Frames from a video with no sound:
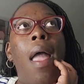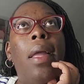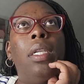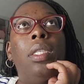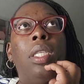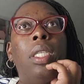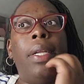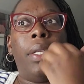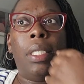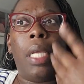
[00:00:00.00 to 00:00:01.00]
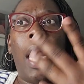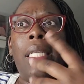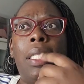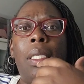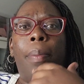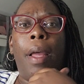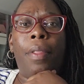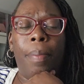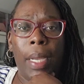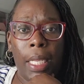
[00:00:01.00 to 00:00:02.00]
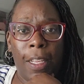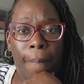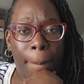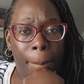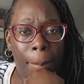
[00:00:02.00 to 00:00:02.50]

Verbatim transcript: And they're enticed by the money.